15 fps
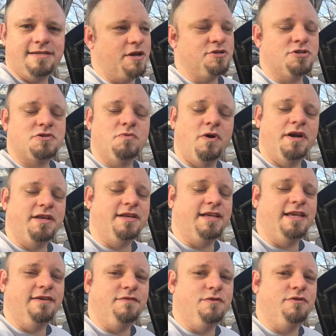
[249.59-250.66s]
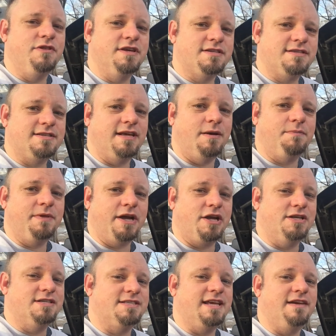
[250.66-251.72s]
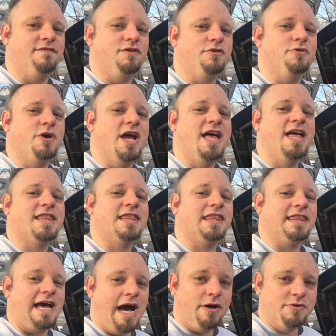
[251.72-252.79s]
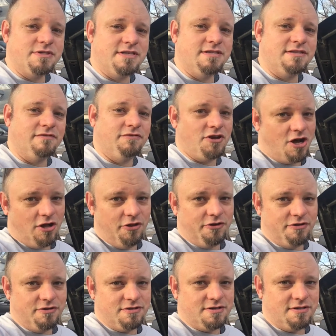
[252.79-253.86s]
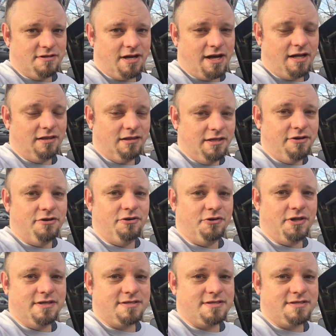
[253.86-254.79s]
I just wanted to give you this tip that could save you thousands of dollars, literally.